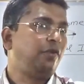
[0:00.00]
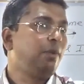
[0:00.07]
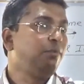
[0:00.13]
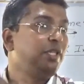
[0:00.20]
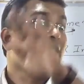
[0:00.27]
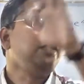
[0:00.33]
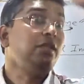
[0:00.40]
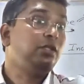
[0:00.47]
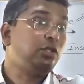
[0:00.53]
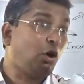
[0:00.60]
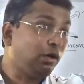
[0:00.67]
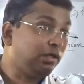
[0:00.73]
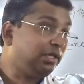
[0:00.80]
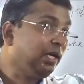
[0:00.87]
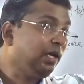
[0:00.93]
from the
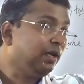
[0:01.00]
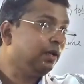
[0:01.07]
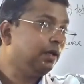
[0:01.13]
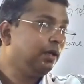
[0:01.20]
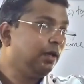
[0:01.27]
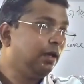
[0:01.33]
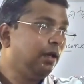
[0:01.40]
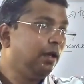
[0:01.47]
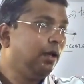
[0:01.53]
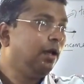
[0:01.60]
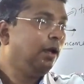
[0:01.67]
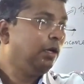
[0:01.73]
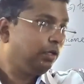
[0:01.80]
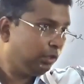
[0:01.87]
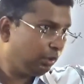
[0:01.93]
total
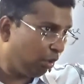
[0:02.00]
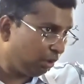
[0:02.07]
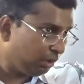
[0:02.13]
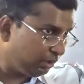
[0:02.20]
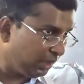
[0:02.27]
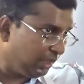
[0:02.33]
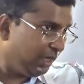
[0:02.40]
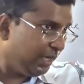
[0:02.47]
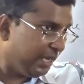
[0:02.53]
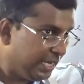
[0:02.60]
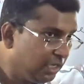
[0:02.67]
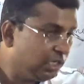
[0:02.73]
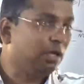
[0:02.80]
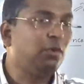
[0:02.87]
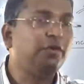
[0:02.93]
total
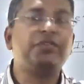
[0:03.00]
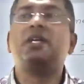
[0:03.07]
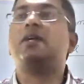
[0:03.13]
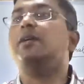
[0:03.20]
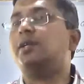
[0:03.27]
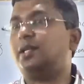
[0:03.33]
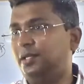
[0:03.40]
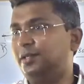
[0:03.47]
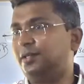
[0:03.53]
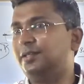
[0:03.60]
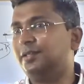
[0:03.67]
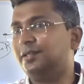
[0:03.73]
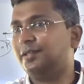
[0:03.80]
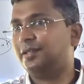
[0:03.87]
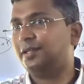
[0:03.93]
income of the country.
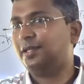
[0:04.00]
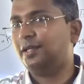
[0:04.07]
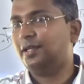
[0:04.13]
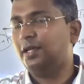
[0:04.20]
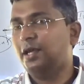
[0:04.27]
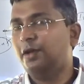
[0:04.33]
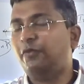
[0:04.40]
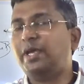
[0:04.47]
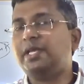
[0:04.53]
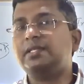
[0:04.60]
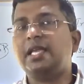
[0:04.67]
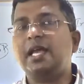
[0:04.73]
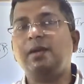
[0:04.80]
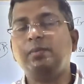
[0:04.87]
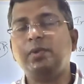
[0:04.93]
For
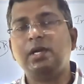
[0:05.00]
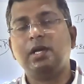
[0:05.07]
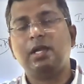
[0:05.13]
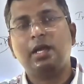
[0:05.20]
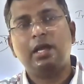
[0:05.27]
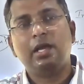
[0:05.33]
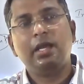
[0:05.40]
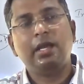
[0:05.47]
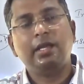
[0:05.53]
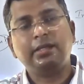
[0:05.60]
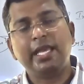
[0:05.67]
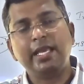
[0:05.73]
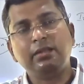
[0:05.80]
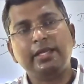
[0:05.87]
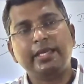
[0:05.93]
example,
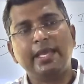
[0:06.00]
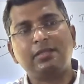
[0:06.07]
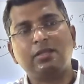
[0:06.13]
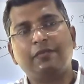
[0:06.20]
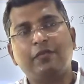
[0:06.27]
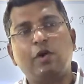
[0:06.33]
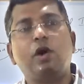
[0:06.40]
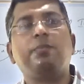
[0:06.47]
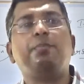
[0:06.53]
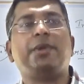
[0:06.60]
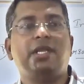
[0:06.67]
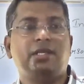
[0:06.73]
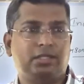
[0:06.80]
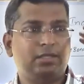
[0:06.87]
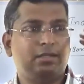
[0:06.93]
take the case of
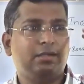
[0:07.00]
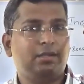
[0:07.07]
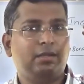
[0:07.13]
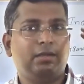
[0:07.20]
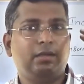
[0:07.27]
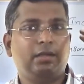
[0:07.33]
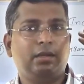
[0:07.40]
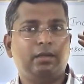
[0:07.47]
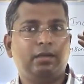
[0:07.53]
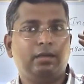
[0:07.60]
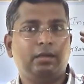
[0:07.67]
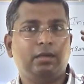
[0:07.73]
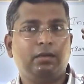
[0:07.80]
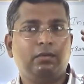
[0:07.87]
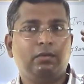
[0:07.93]
corporate.
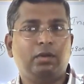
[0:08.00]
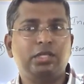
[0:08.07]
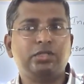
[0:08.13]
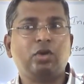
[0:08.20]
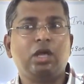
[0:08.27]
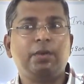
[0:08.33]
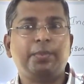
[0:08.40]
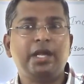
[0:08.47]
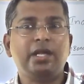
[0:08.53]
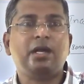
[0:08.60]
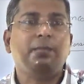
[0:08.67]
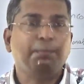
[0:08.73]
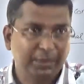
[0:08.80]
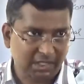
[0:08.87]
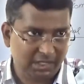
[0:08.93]
What is corporate
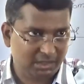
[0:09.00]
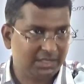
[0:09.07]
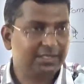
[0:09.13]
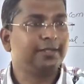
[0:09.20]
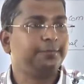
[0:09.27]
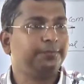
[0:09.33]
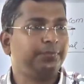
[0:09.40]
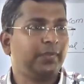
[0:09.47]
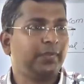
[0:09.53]
companies?